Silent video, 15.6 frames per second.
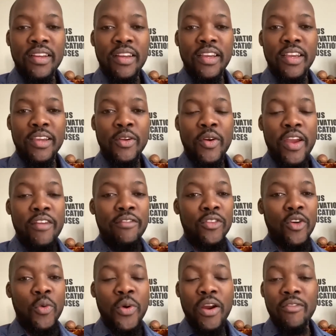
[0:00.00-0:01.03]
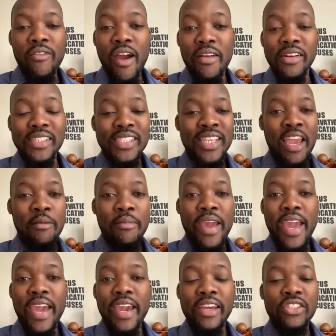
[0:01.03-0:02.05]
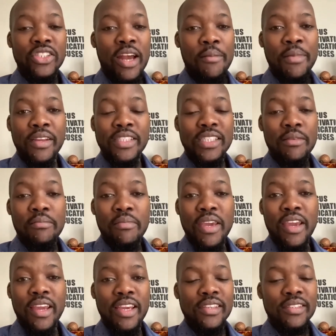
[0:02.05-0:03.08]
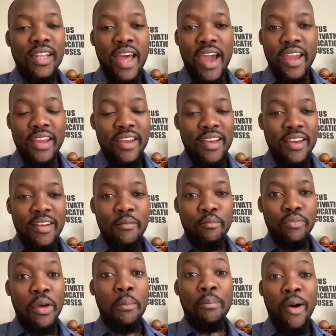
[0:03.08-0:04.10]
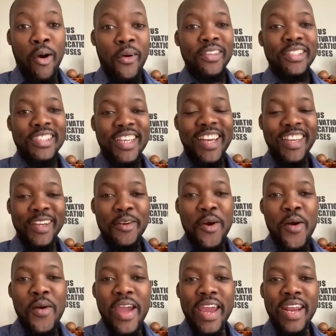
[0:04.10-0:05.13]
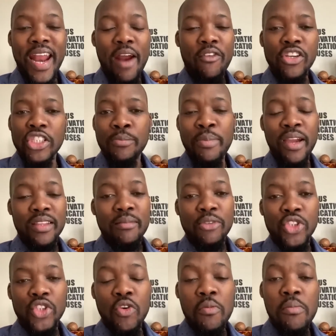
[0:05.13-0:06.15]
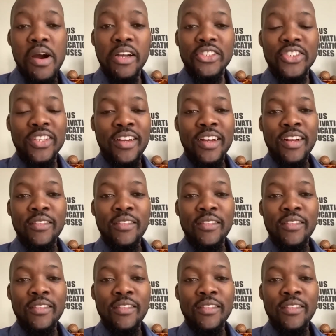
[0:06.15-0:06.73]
You know, even though we're around the same age, I mean, to me, he's like the boss, you know, and I respect him so much.